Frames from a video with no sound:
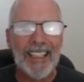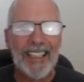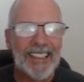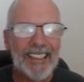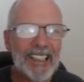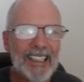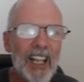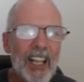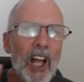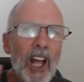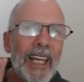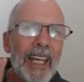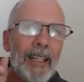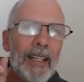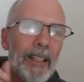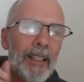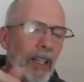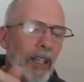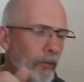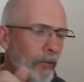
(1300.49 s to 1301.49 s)
a
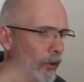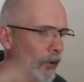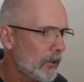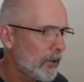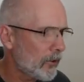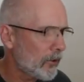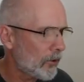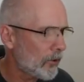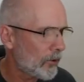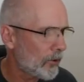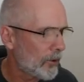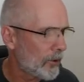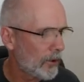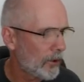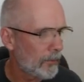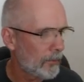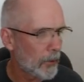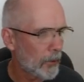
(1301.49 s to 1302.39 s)
slight difference